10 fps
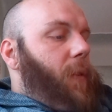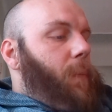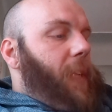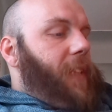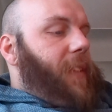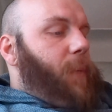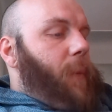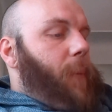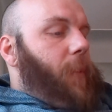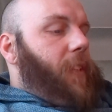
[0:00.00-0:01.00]
based on
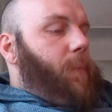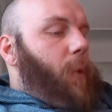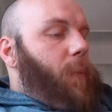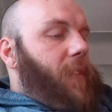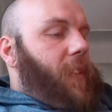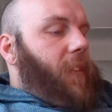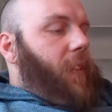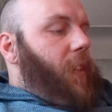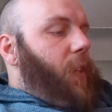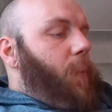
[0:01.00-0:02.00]
memory is
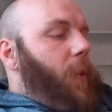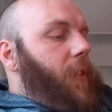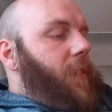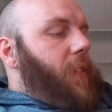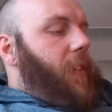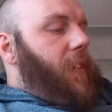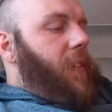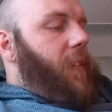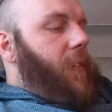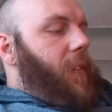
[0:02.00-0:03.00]
momentary, but
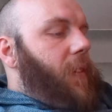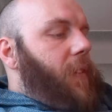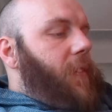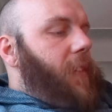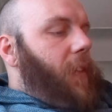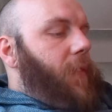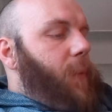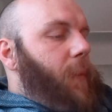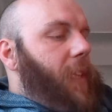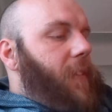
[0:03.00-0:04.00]
such self
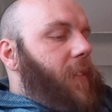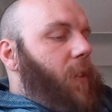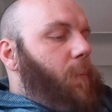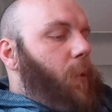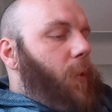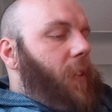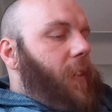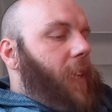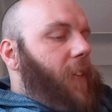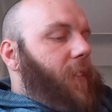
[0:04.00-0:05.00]
demands unbroken
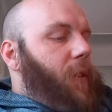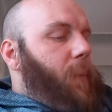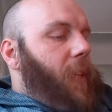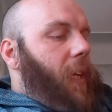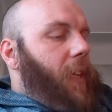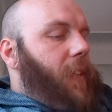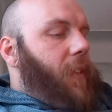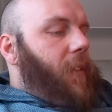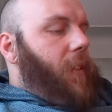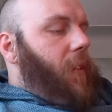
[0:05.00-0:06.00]
continuity behind
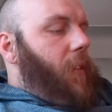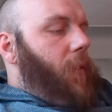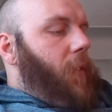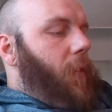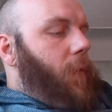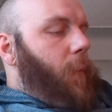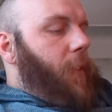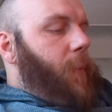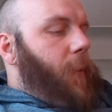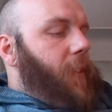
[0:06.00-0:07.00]
it. You know from
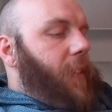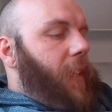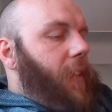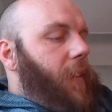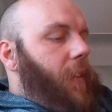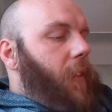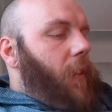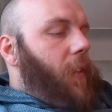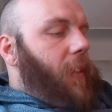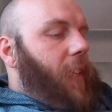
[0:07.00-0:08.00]
experience that there
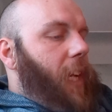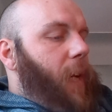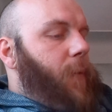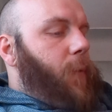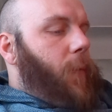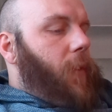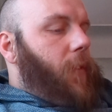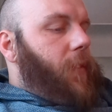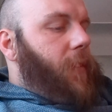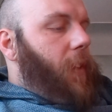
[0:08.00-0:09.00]
are gaps when your
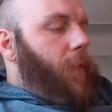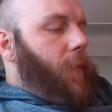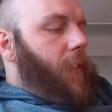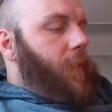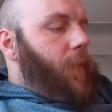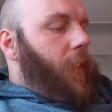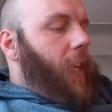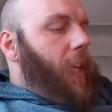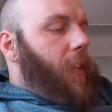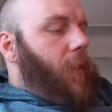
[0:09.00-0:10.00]
self is
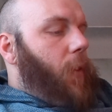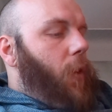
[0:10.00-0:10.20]
forgotten.